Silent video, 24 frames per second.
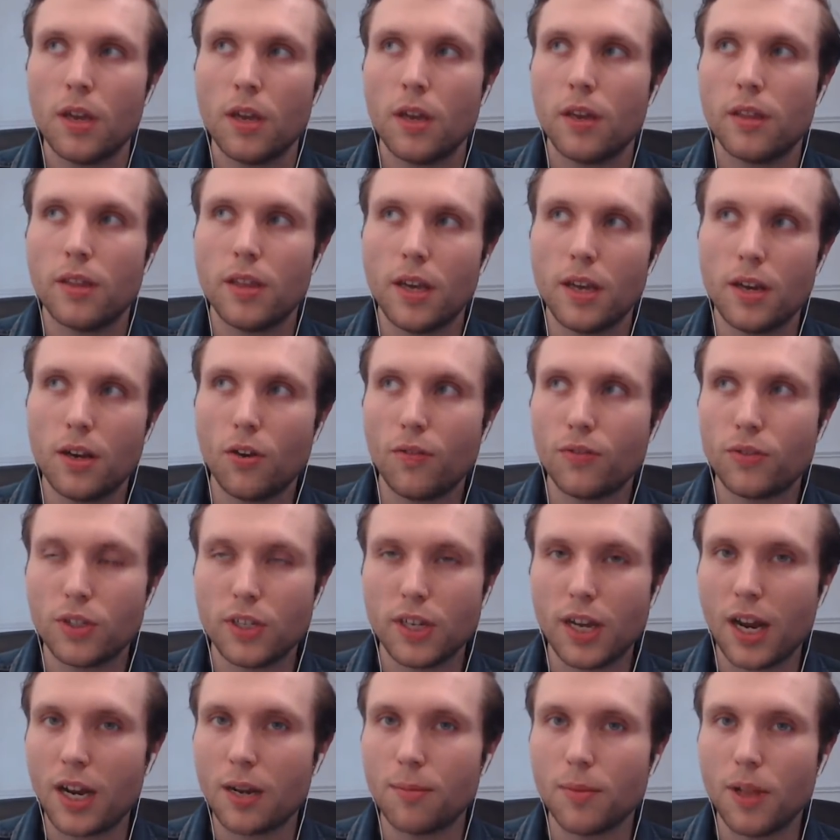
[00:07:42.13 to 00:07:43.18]
then
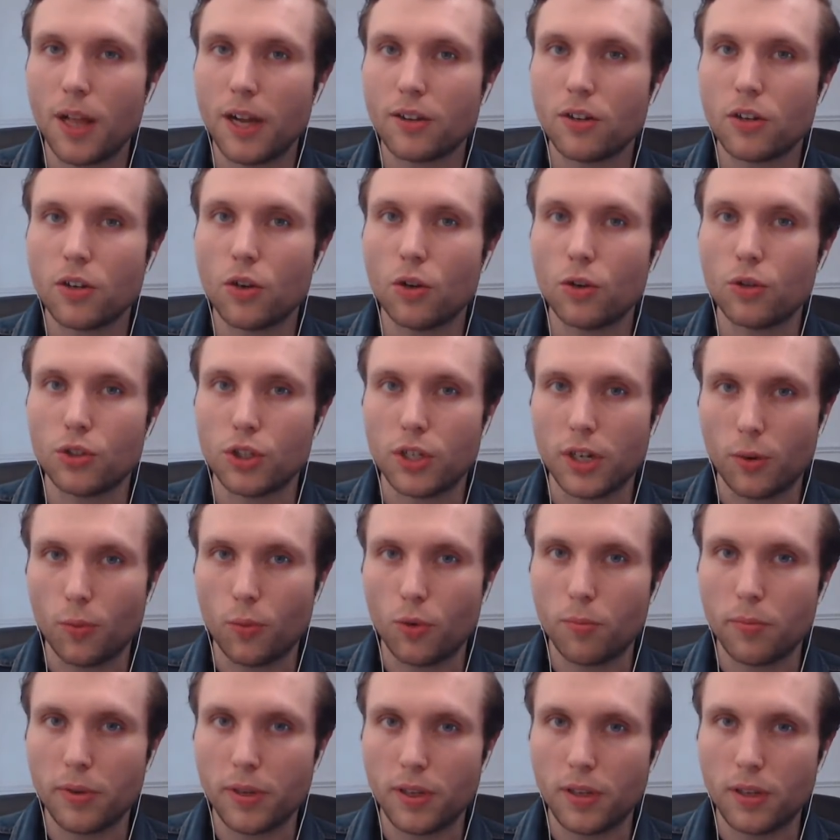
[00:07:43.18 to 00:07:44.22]
obviously animal agriculture
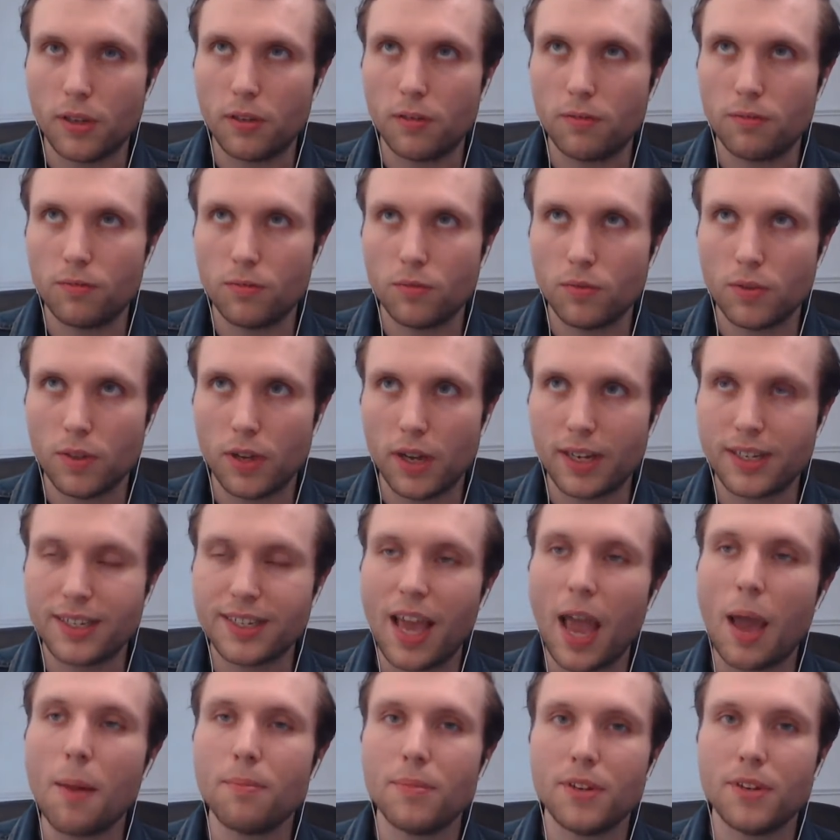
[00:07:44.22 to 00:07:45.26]
will be
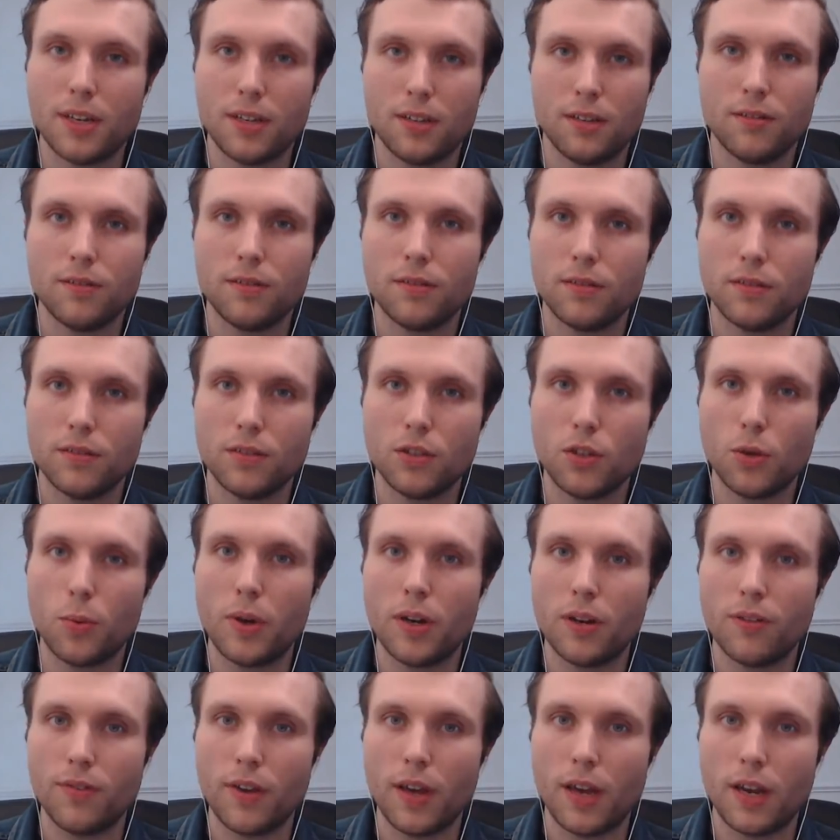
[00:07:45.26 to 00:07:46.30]
attempting to
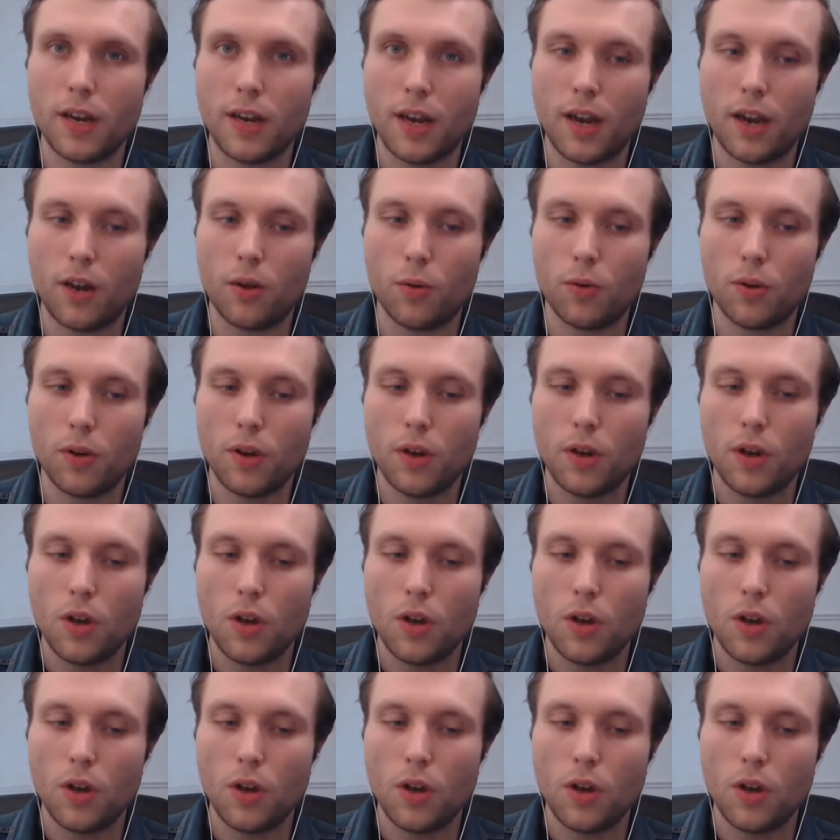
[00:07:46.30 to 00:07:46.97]
innovate now.